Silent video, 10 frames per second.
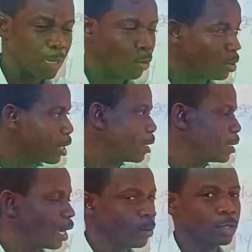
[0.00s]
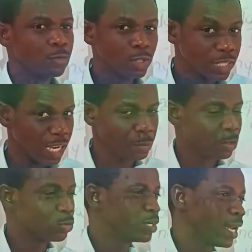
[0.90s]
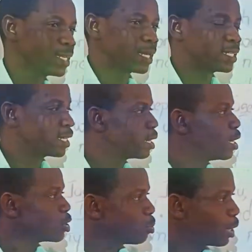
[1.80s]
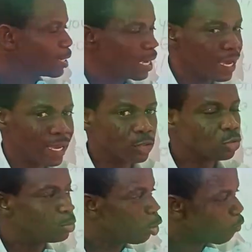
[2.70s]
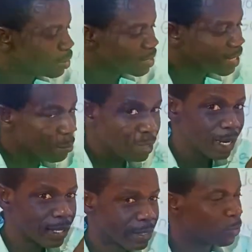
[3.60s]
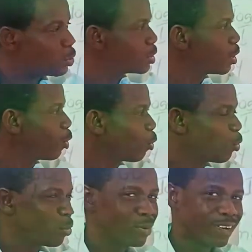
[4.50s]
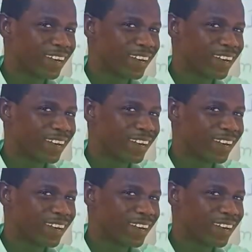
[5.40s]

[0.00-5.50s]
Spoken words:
Okay, now if you type it, you realize that the small letter S should be of the same length with O.